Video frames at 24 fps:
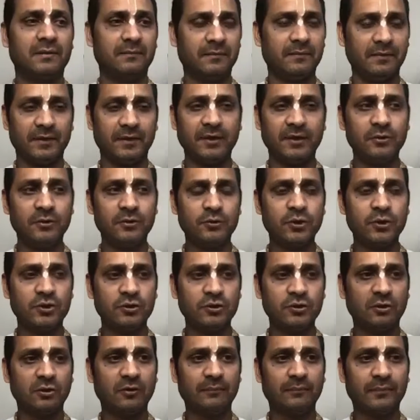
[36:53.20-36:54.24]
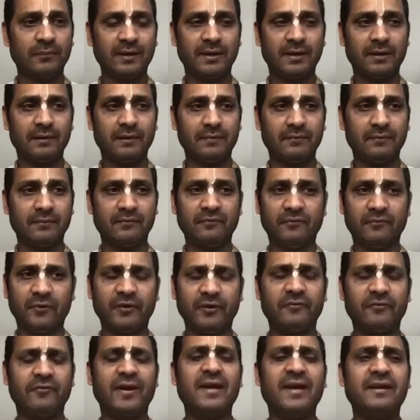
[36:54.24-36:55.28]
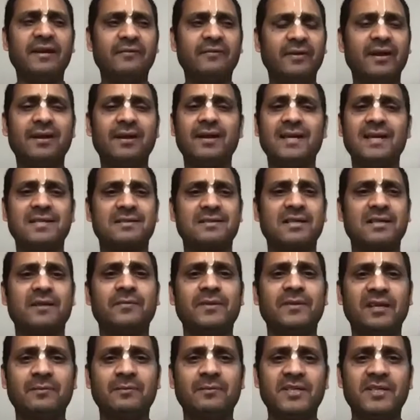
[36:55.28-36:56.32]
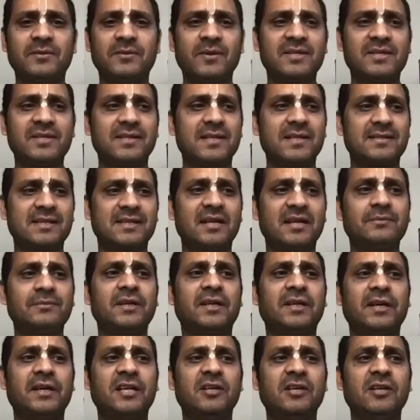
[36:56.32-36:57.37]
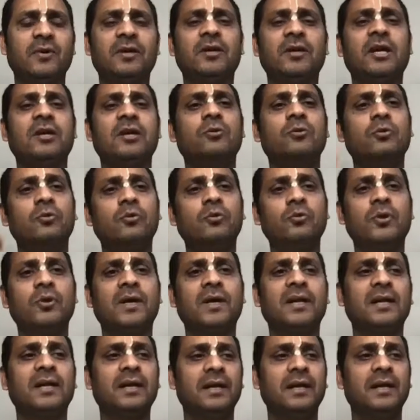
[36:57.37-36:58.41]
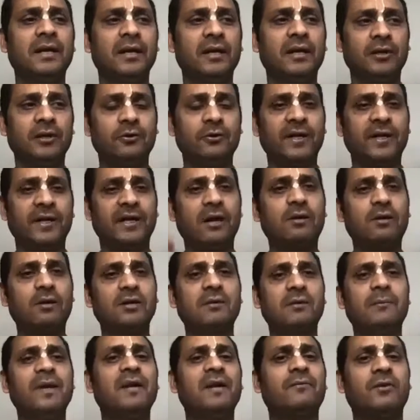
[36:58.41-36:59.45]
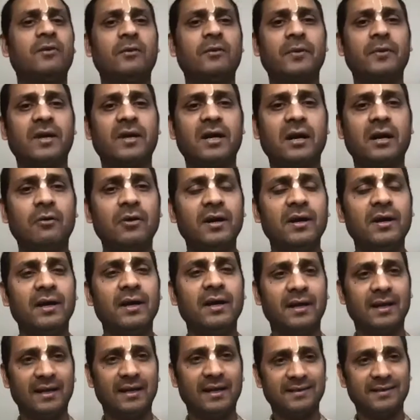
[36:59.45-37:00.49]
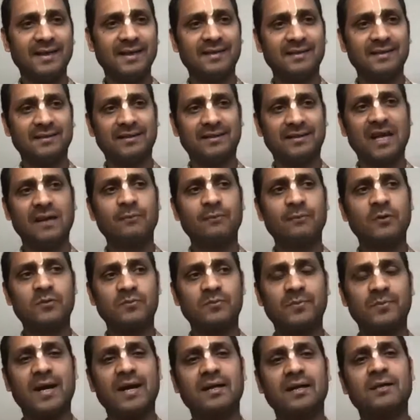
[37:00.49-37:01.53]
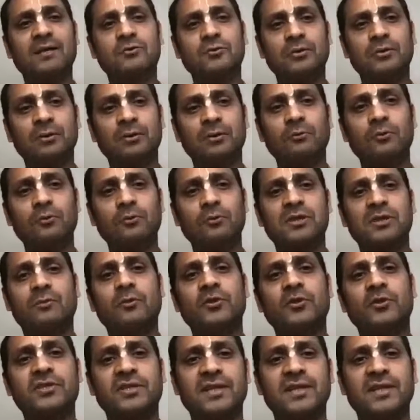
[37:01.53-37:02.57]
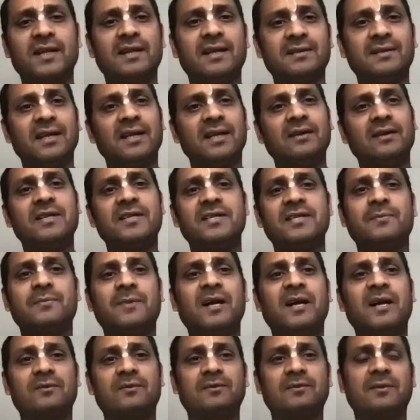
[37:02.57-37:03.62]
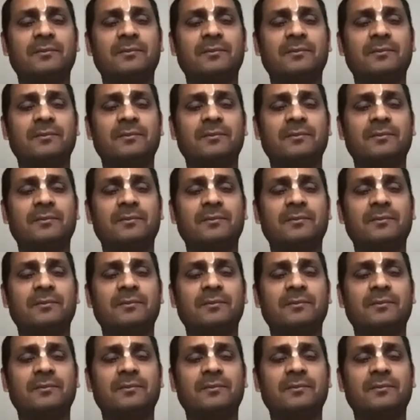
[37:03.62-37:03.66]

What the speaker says: He used to stop for very, very less time in any place. It is described that anyone who can take out the milk from a cow, that time of span Sukadeva Goswami would stay, and then he will depart from the